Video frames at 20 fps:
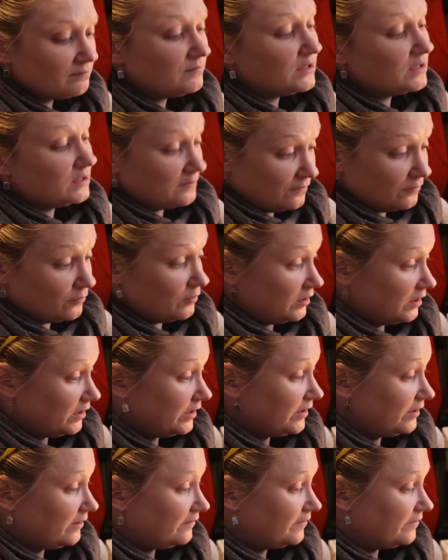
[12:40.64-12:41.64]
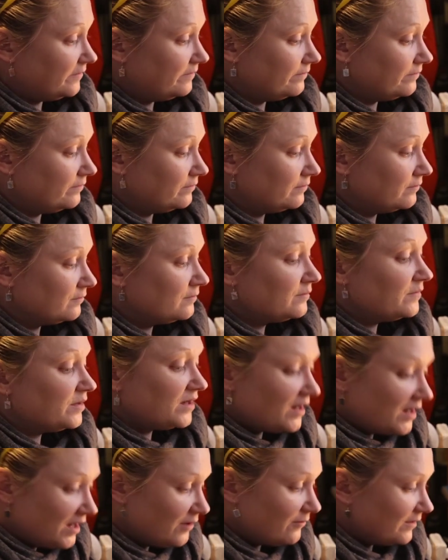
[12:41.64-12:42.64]
and a 4 1/2. But
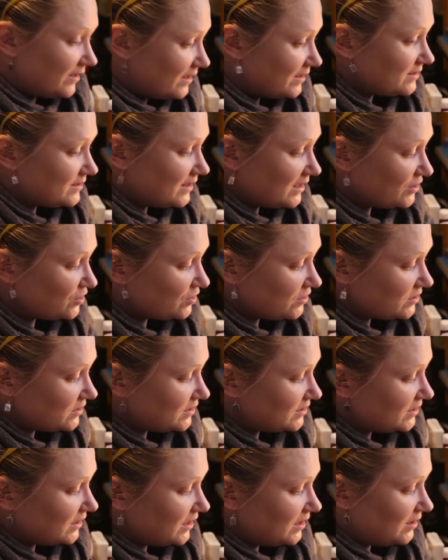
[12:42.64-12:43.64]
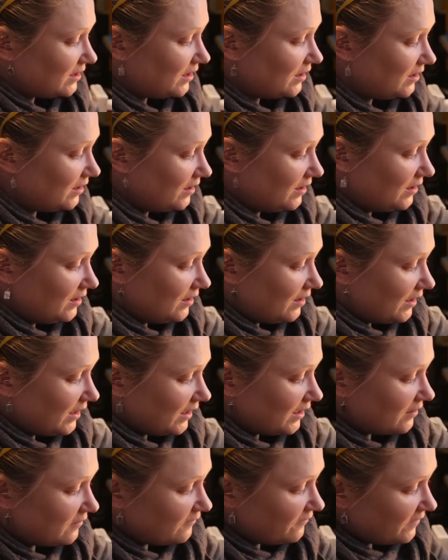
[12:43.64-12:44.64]
anyways, that's just to say that I
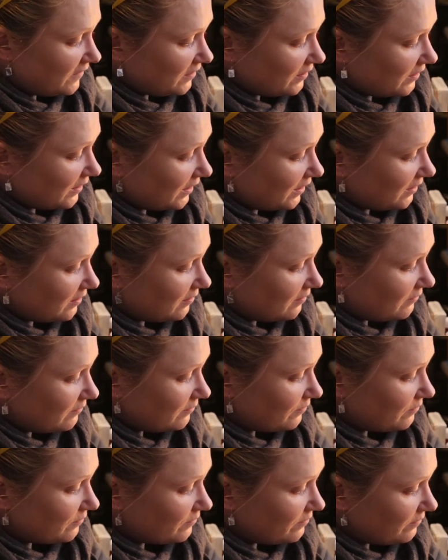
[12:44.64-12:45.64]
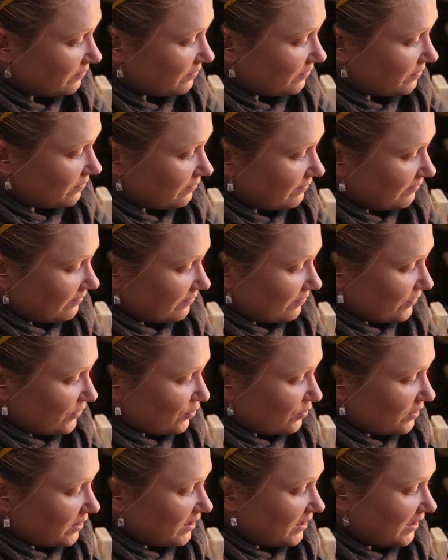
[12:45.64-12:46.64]
can fit like
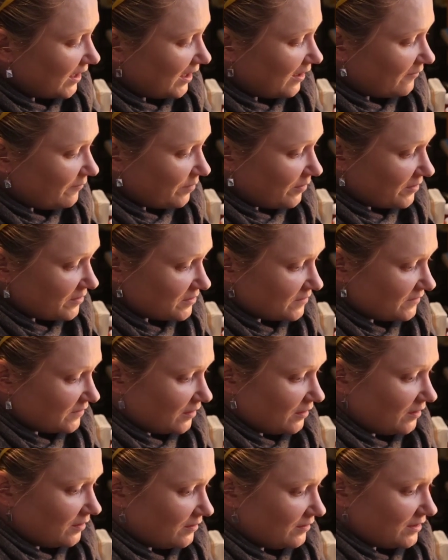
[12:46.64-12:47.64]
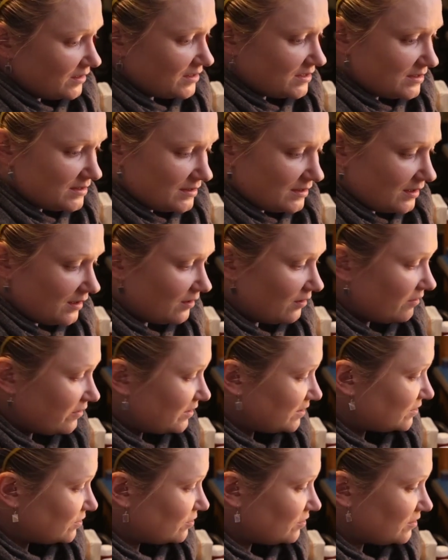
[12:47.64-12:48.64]
3 half balls of yarn, all
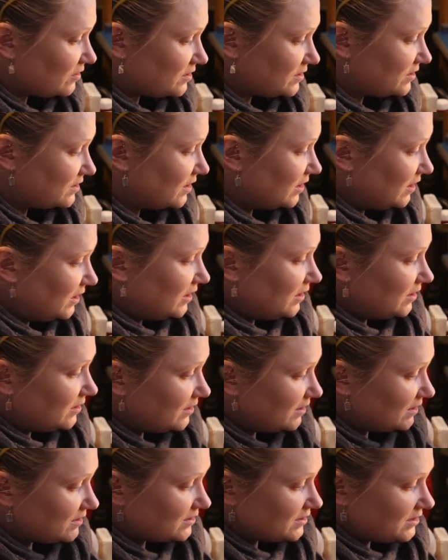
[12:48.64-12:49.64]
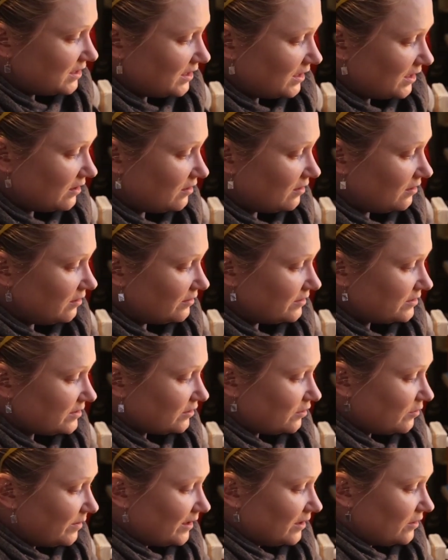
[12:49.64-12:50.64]
these hooks, this thing all in this
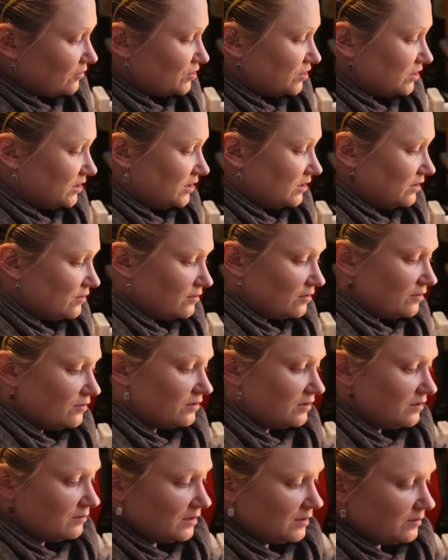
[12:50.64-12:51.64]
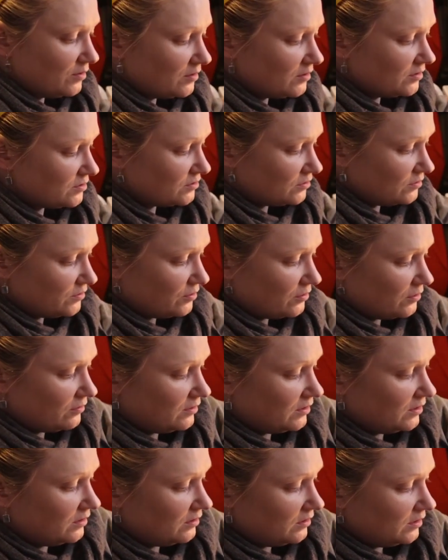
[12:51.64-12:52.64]
little pouch, and then throw it in my purse or throw
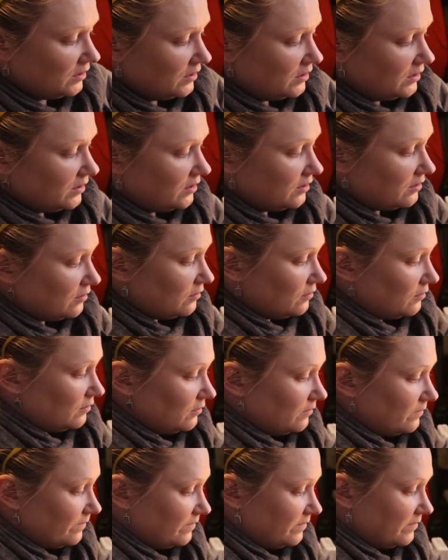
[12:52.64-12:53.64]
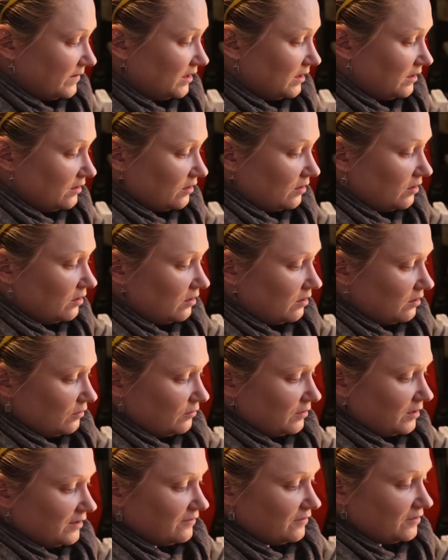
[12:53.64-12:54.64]
it, you know, in the car or
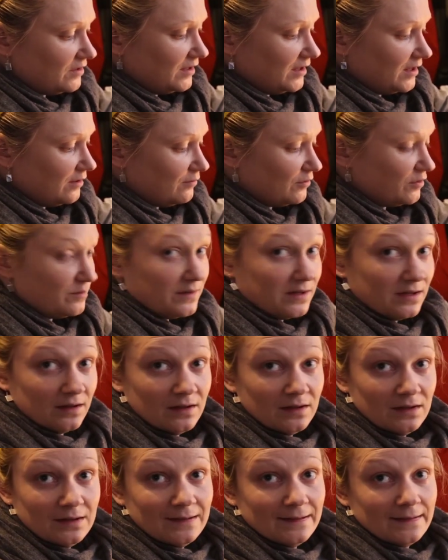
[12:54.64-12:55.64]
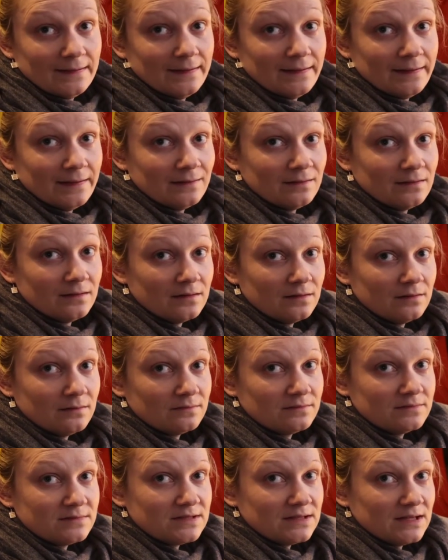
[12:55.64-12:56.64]
whatever, take it with me and
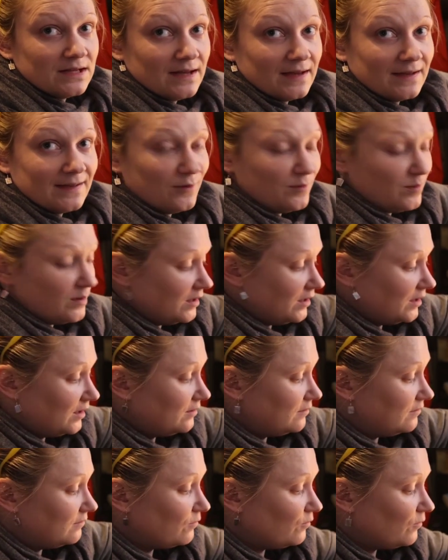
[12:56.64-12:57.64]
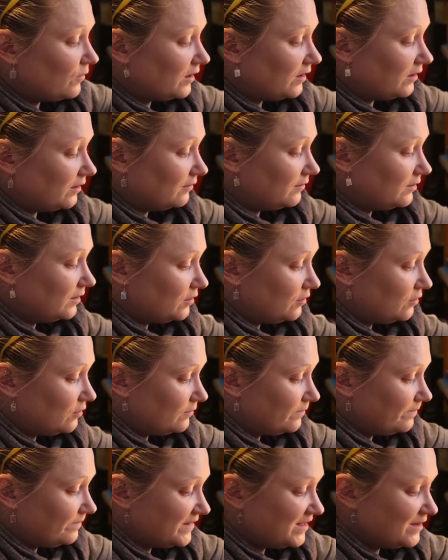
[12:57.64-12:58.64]
stay occupied while, you
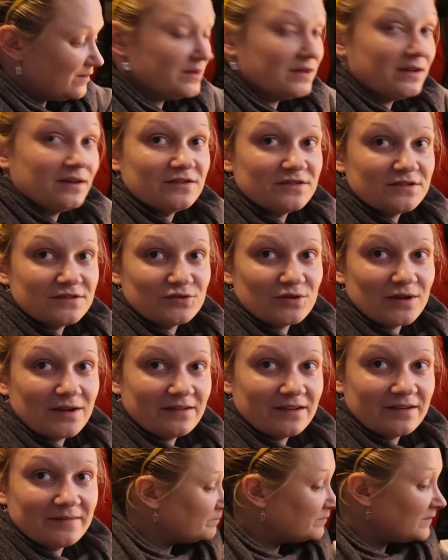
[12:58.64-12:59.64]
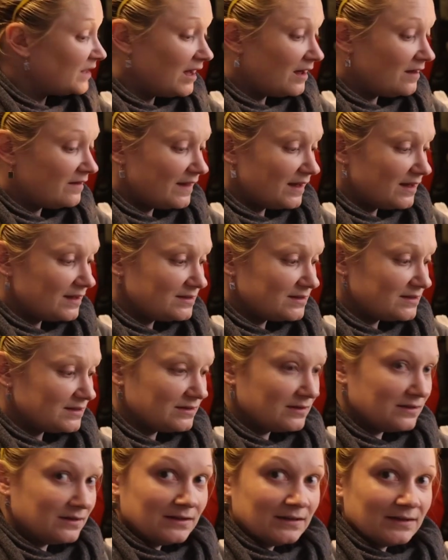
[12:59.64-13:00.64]
know, somebody else is driving. Yeah,
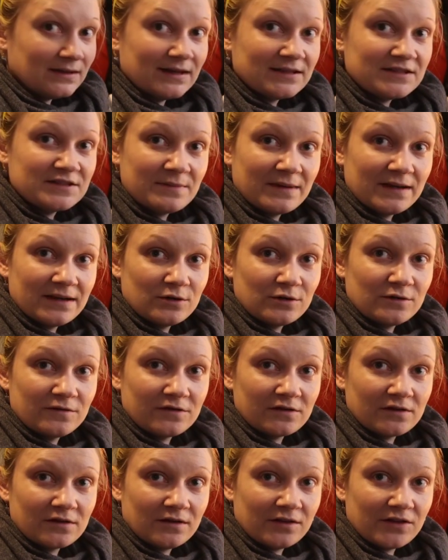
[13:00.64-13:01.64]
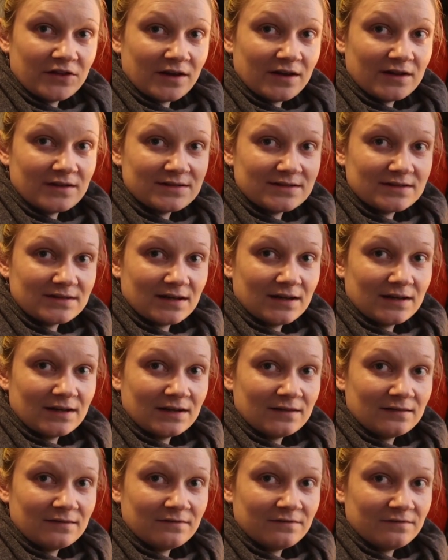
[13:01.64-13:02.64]
that's my overall thoughts
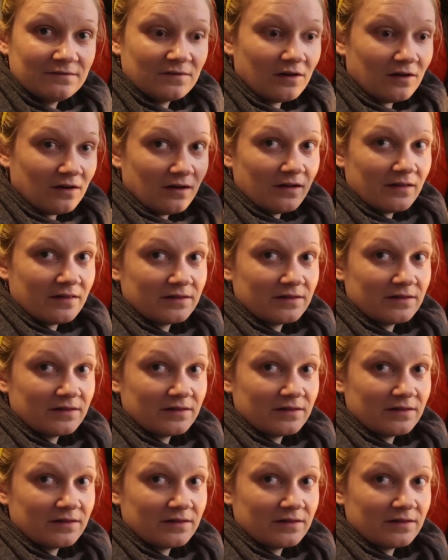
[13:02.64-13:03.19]
on all